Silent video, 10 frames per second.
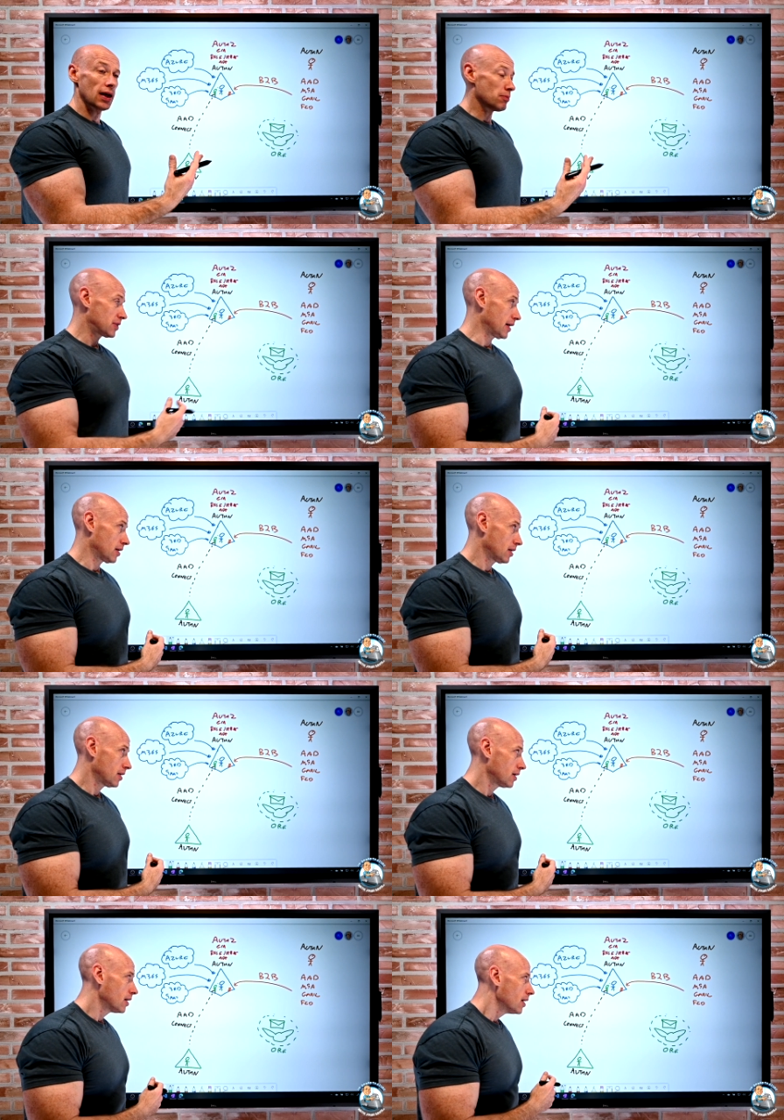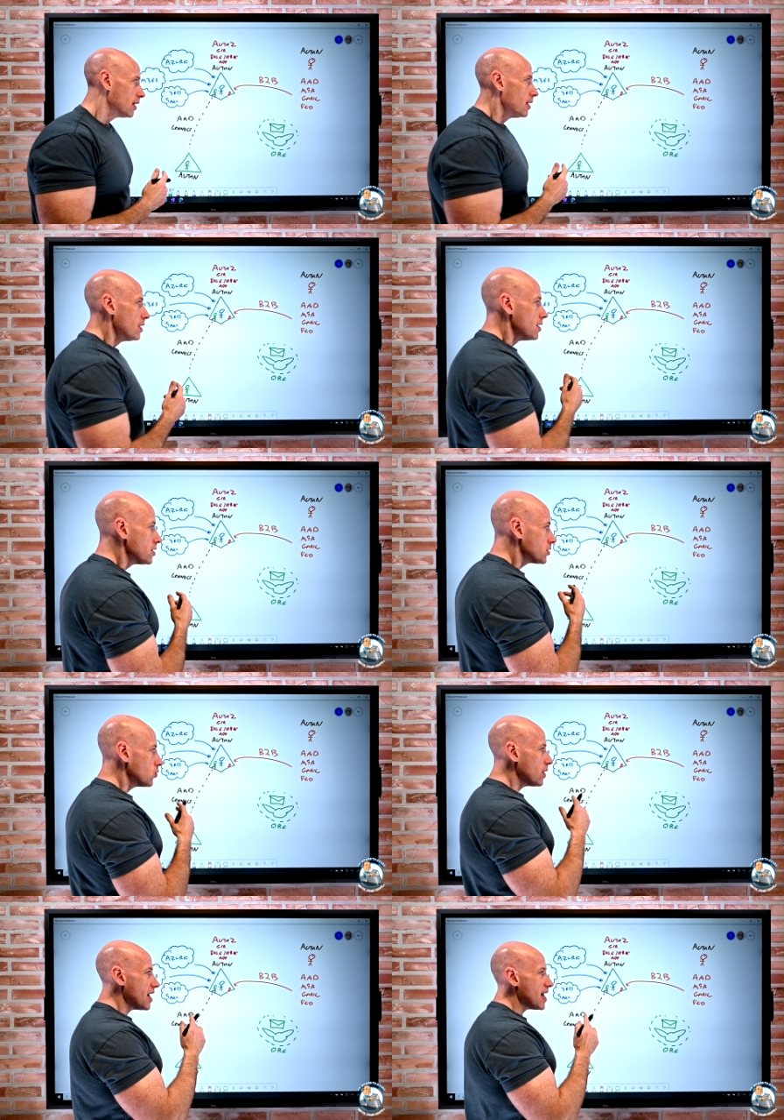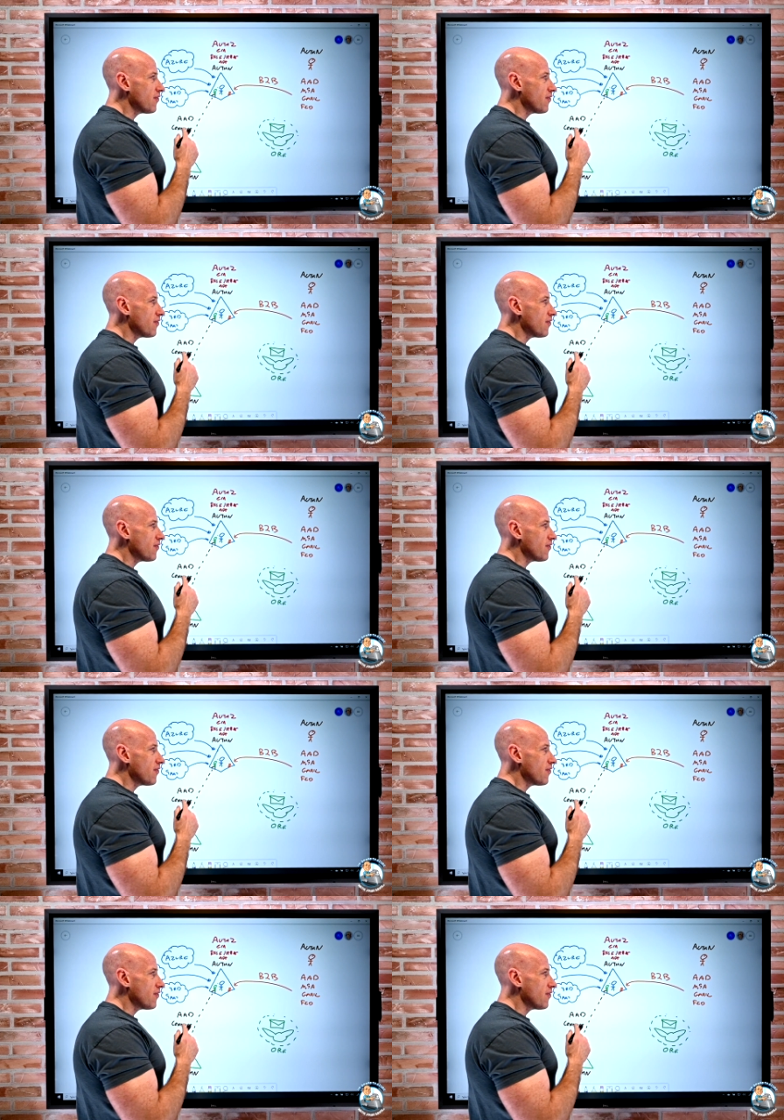comes in. So